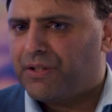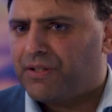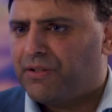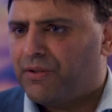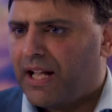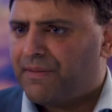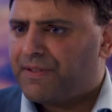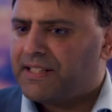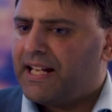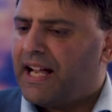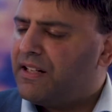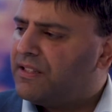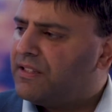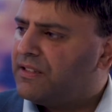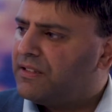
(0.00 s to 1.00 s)
you have
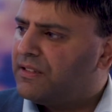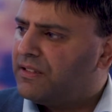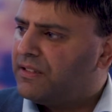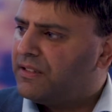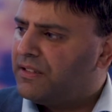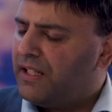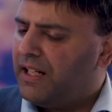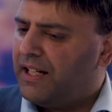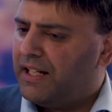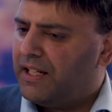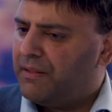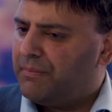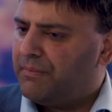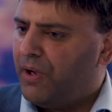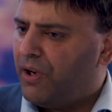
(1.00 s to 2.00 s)
standard
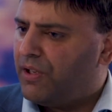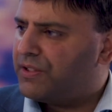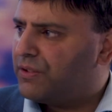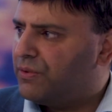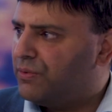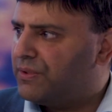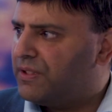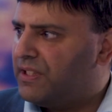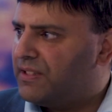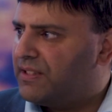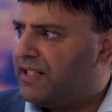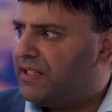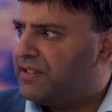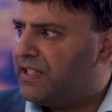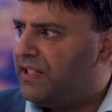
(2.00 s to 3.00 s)
articles these
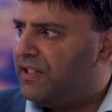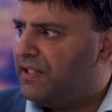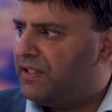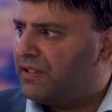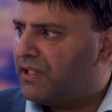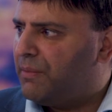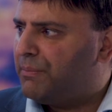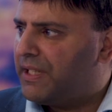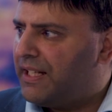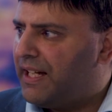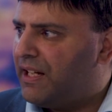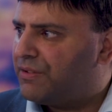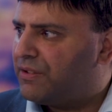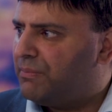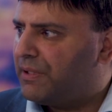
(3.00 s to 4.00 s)
days. Company
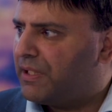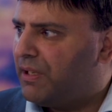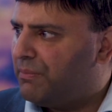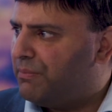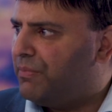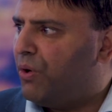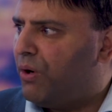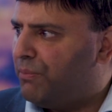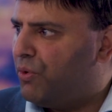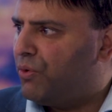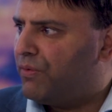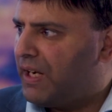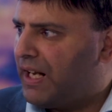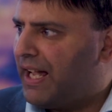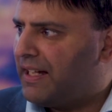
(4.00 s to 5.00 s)
House have become a lot more
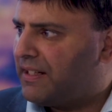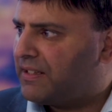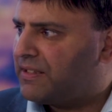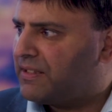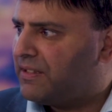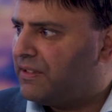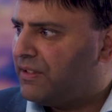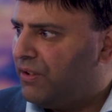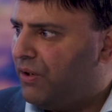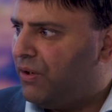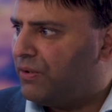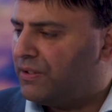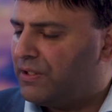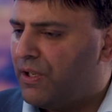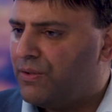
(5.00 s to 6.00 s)
relaxed
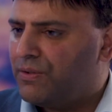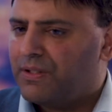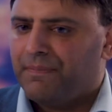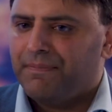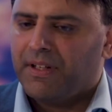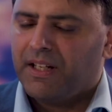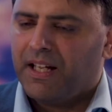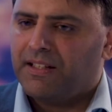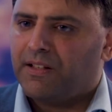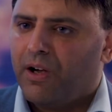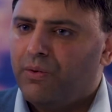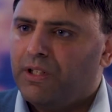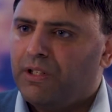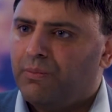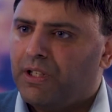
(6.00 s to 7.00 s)
on those. It's
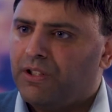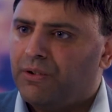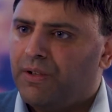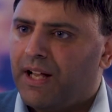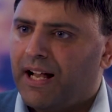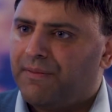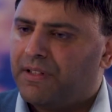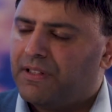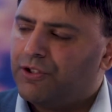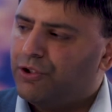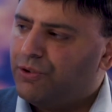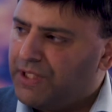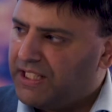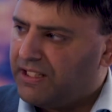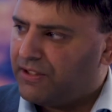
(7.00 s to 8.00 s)
only when you have
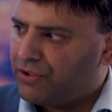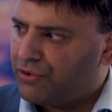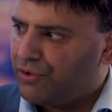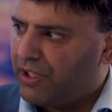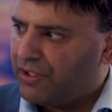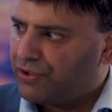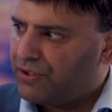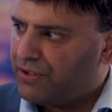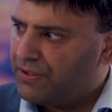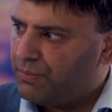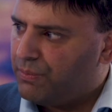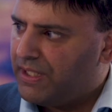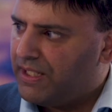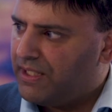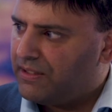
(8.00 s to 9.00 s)
unique structures
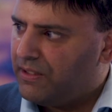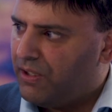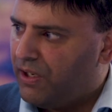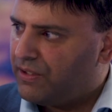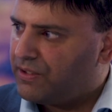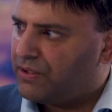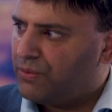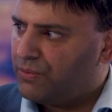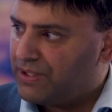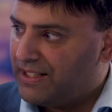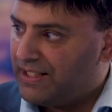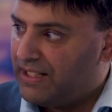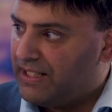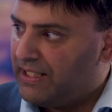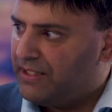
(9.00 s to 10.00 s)
where the articles and a
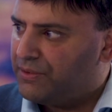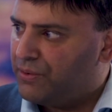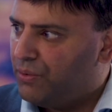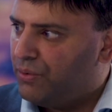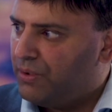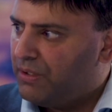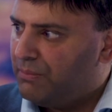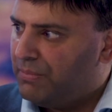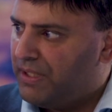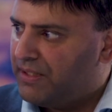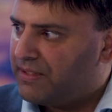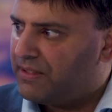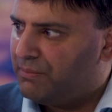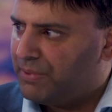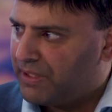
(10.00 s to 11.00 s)
legal
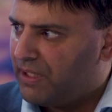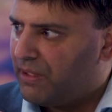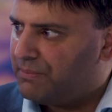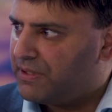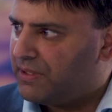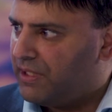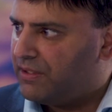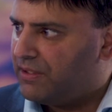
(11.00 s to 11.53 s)
person becomes into